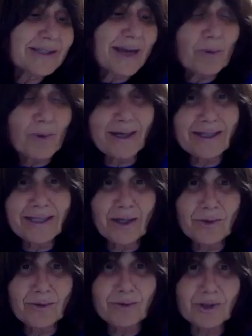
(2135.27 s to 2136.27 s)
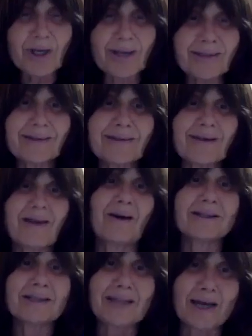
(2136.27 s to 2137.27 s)
I want to tell you just
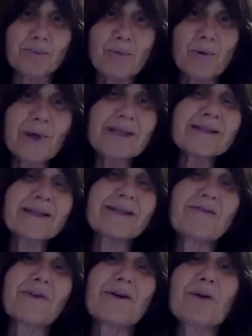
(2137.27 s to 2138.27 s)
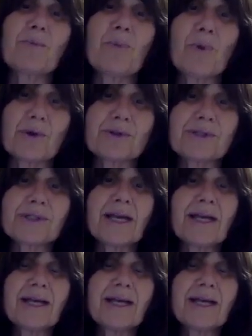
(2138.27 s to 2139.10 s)
side point that's very important.